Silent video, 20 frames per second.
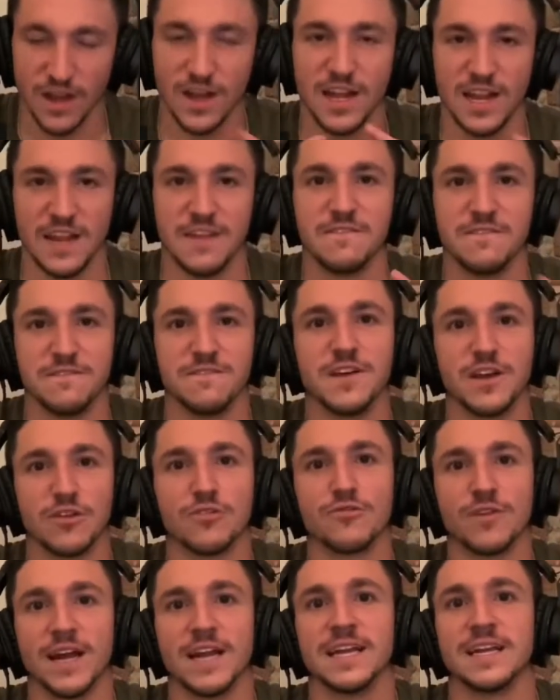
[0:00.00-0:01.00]
an
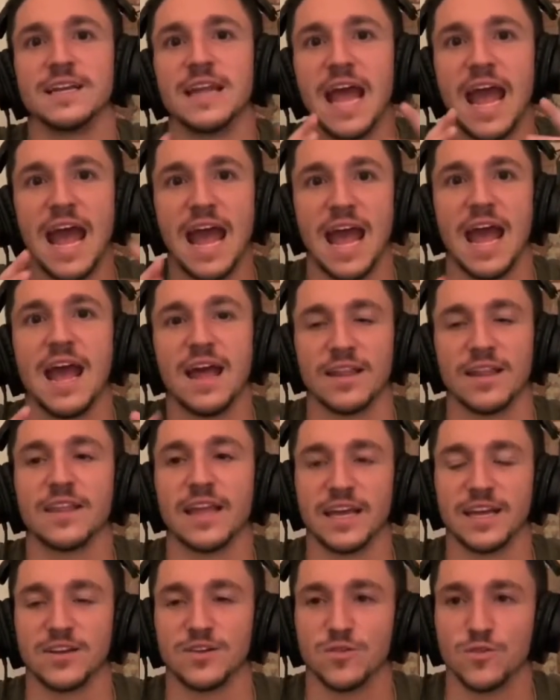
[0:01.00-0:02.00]
invigorating,
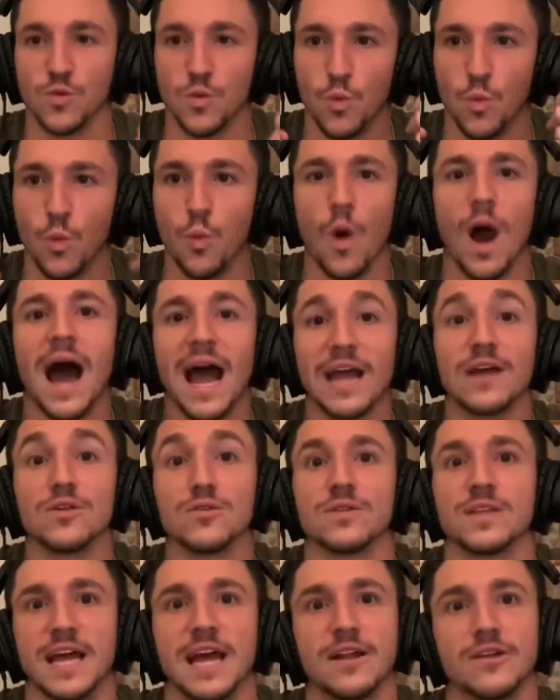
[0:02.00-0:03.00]
like
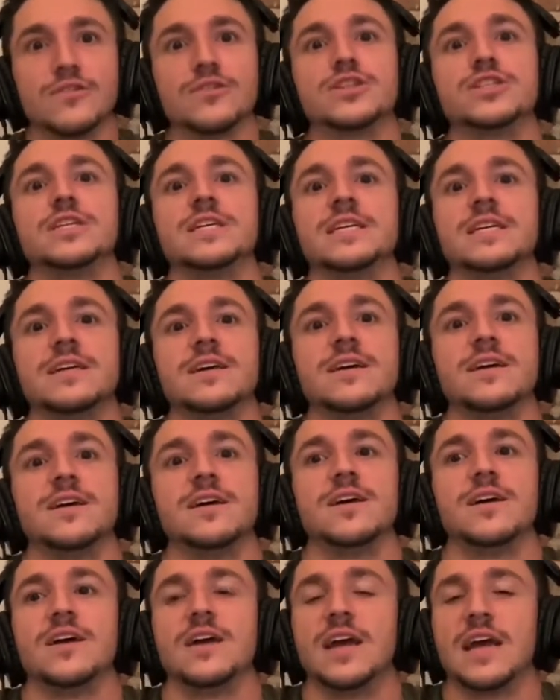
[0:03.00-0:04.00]
wild energy
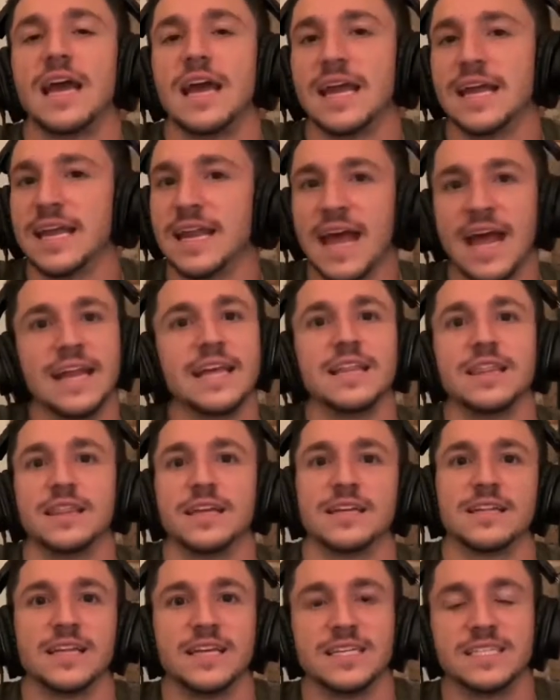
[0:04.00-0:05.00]
in
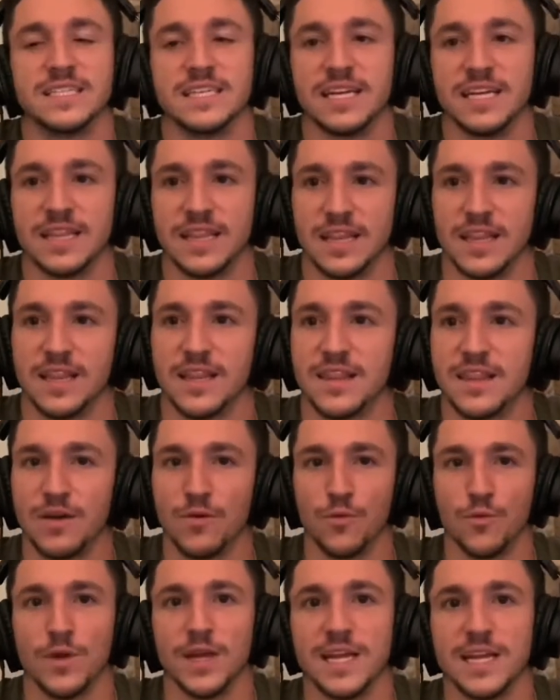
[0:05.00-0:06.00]
anything he's in
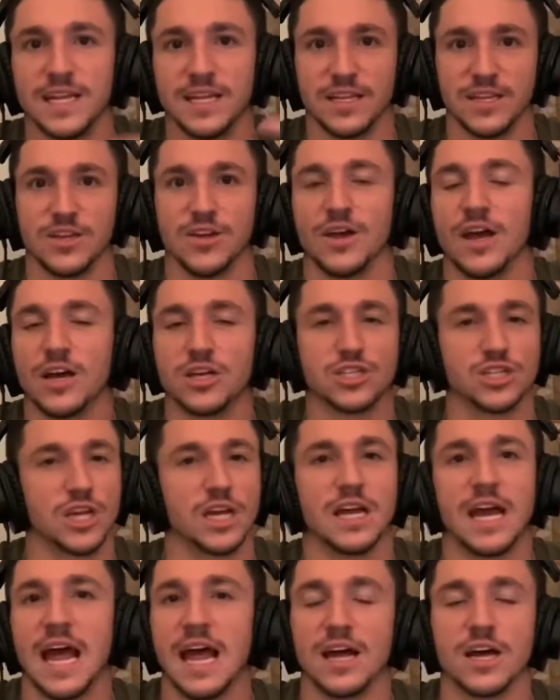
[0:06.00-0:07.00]
that we yeah
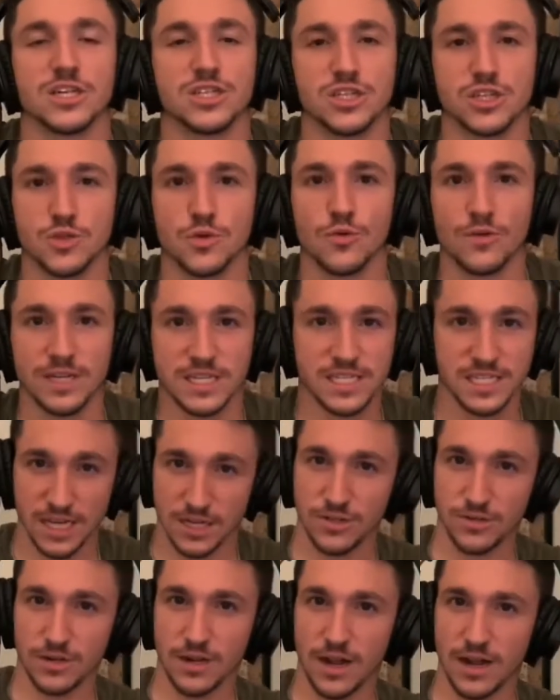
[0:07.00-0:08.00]
a, a story
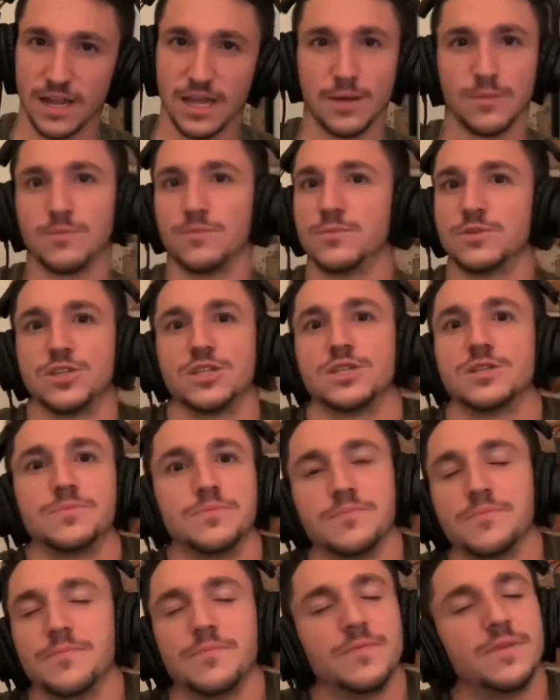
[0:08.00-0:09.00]
centered on him just
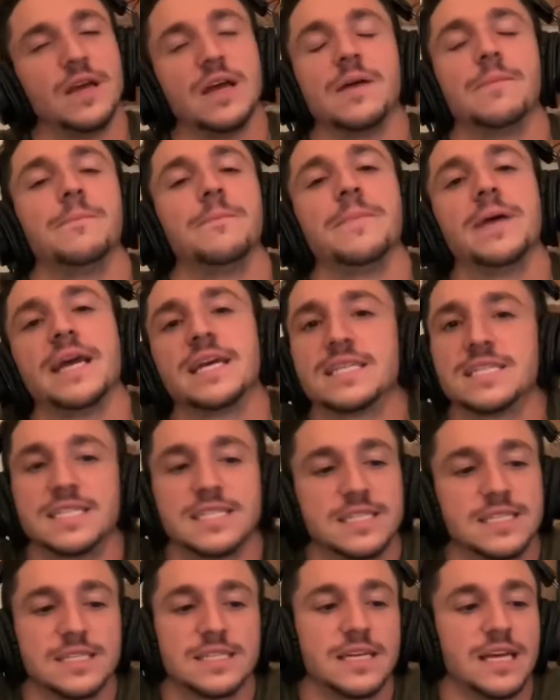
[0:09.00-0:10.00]
it
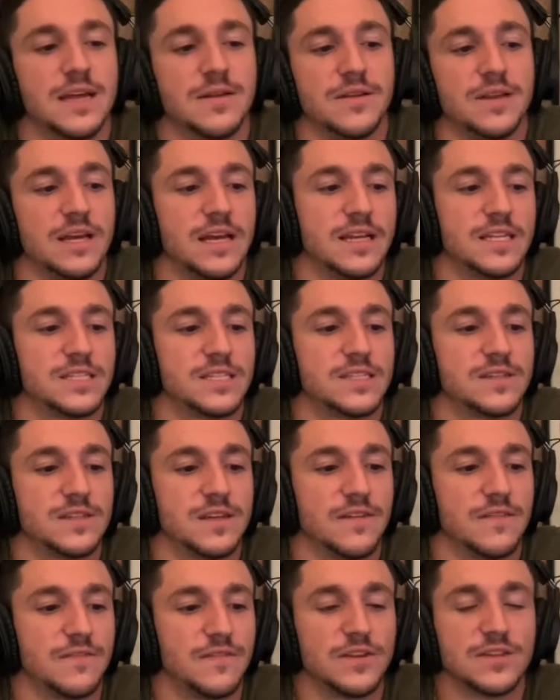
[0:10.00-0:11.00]
makes it it's
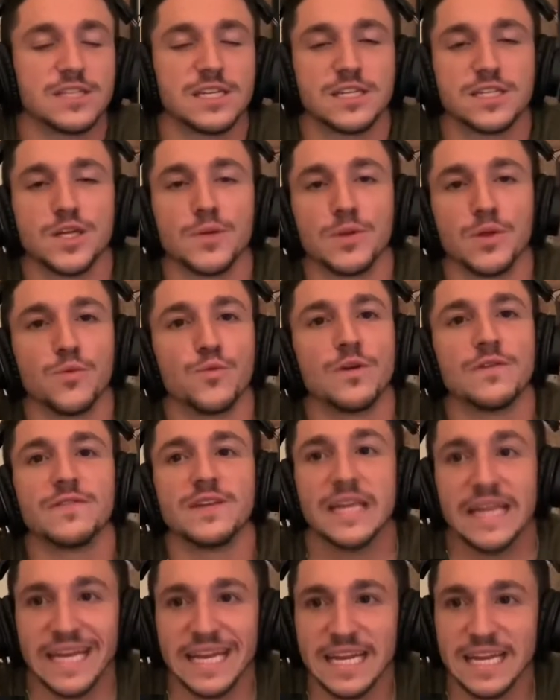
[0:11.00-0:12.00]
it feels like something we've
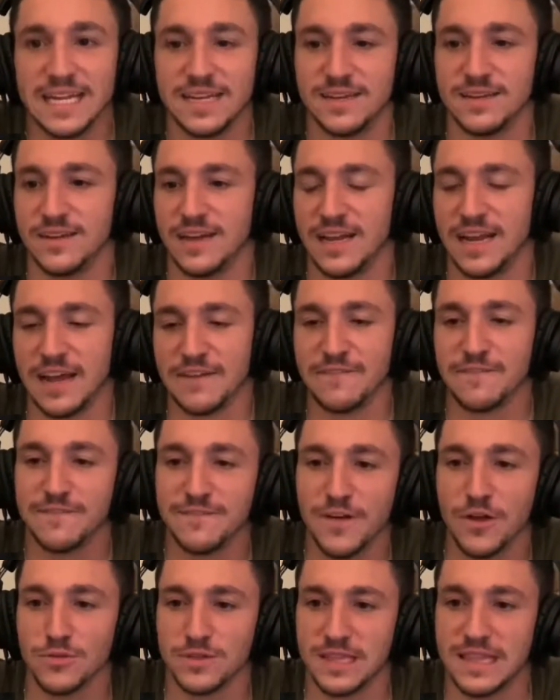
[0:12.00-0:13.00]
needed, and I
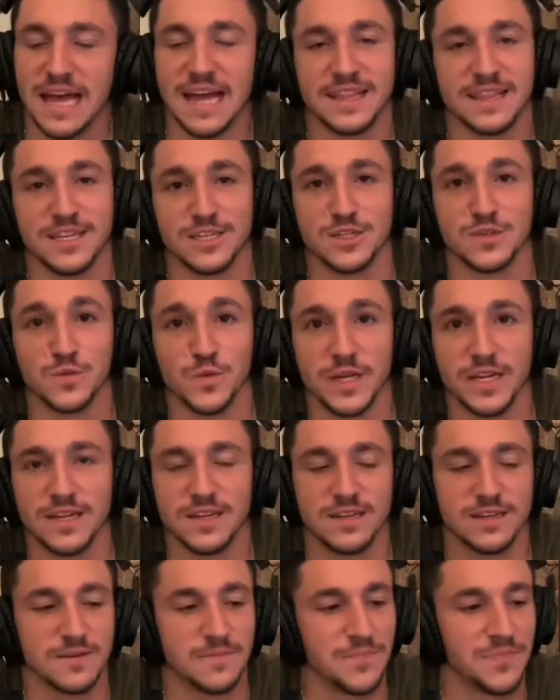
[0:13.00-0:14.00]
felt that this
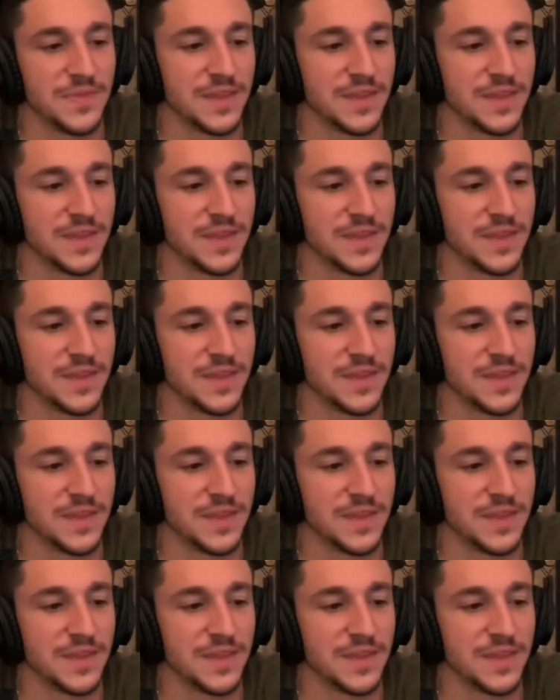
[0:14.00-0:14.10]
week.